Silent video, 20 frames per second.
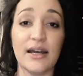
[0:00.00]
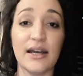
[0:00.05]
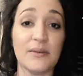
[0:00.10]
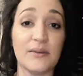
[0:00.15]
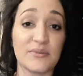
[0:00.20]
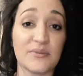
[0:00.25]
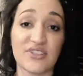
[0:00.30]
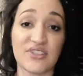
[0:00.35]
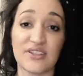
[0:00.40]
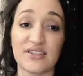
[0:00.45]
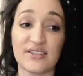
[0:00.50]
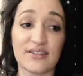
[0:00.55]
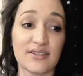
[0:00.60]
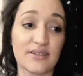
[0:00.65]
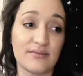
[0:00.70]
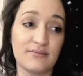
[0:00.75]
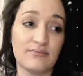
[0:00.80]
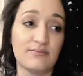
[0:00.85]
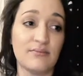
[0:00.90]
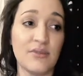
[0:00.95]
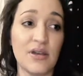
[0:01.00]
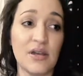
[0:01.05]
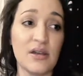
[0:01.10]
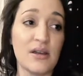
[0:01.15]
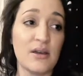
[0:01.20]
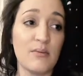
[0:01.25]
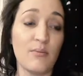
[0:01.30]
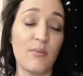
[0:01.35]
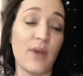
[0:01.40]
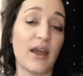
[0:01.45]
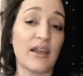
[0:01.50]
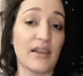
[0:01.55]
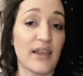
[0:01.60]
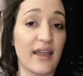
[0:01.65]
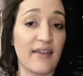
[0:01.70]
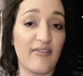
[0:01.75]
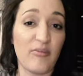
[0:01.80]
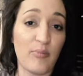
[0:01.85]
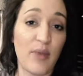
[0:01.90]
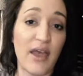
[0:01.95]
Just my
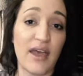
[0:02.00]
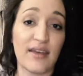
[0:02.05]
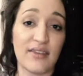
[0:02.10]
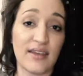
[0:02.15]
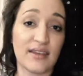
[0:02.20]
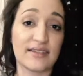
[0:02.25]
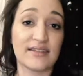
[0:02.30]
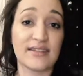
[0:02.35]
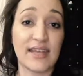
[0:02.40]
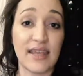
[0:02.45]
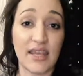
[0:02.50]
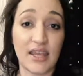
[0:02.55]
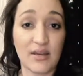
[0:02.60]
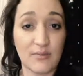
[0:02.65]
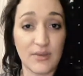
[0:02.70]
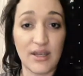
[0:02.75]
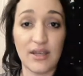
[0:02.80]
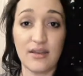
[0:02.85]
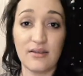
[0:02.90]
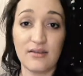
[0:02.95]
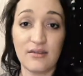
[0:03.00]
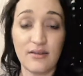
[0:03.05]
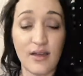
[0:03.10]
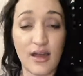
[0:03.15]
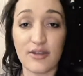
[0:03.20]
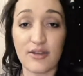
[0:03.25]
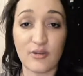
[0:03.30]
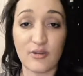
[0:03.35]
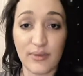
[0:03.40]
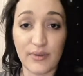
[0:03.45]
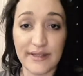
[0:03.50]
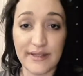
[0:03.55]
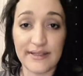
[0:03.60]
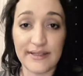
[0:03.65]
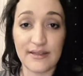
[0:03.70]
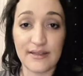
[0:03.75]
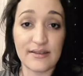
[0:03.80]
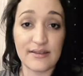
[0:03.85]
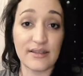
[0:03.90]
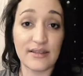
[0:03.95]
life path has taken me other
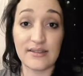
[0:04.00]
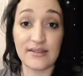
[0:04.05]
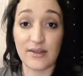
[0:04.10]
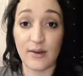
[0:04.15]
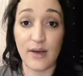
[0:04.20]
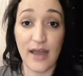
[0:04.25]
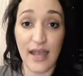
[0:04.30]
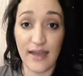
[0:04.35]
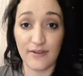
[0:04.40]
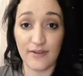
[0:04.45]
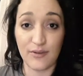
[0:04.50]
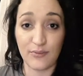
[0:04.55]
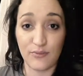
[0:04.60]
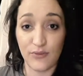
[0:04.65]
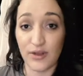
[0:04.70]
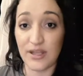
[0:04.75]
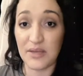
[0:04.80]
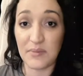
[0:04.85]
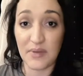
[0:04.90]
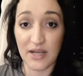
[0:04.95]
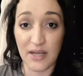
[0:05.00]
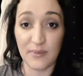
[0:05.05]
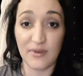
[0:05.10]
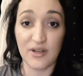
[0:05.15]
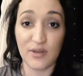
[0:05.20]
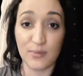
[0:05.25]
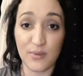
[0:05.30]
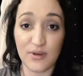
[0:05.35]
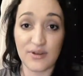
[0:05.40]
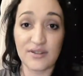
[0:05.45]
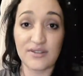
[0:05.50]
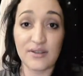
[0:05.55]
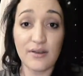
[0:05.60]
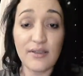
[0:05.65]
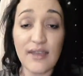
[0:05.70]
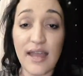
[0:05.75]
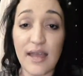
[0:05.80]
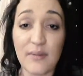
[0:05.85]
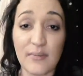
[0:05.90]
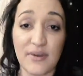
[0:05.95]
places, and so I haven't really been able to pursue
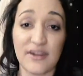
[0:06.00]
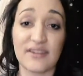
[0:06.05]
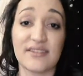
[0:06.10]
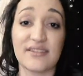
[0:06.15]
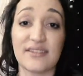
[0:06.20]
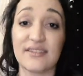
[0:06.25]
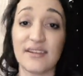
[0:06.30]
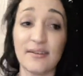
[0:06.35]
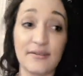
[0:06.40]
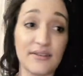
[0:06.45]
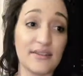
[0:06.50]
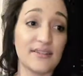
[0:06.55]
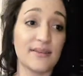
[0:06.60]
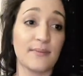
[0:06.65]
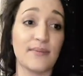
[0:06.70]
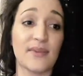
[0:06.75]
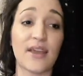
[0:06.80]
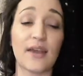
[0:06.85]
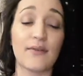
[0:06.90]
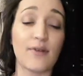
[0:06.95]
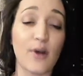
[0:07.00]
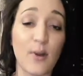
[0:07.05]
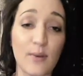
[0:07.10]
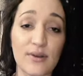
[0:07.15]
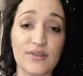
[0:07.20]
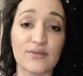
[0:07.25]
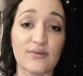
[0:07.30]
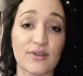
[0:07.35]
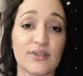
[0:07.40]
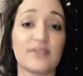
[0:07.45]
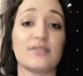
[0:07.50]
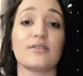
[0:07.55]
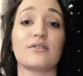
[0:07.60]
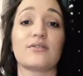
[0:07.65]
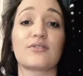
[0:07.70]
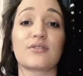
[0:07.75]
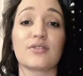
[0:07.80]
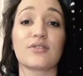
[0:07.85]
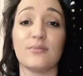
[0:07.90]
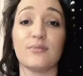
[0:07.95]
that, but it's definitely something I've always
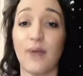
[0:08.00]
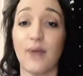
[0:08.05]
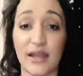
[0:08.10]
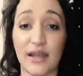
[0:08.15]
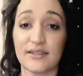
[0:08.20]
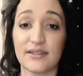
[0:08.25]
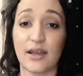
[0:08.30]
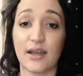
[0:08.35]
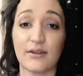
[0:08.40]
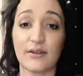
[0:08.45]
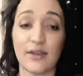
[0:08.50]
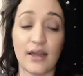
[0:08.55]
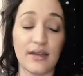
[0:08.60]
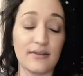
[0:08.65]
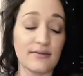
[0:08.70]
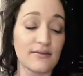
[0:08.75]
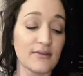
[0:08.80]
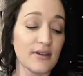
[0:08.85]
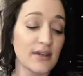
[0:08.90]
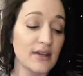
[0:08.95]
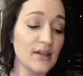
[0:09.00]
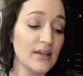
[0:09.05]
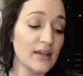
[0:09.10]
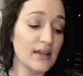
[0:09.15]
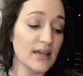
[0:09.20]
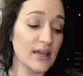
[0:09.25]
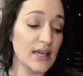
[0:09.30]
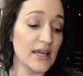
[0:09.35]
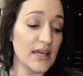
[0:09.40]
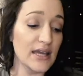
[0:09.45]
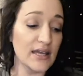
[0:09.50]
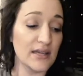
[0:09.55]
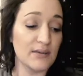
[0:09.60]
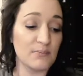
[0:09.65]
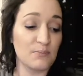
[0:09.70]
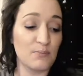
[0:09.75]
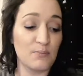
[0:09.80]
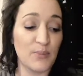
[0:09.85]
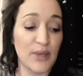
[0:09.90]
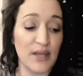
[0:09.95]
researched my entire life and
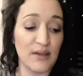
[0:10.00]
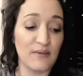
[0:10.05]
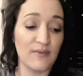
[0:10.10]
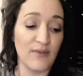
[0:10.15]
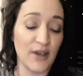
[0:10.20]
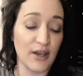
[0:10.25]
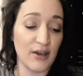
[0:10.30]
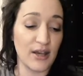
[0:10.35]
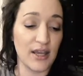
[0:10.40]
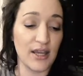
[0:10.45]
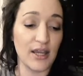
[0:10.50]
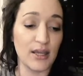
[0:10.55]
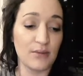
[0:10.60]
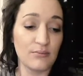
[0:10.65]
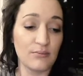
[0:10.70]
been very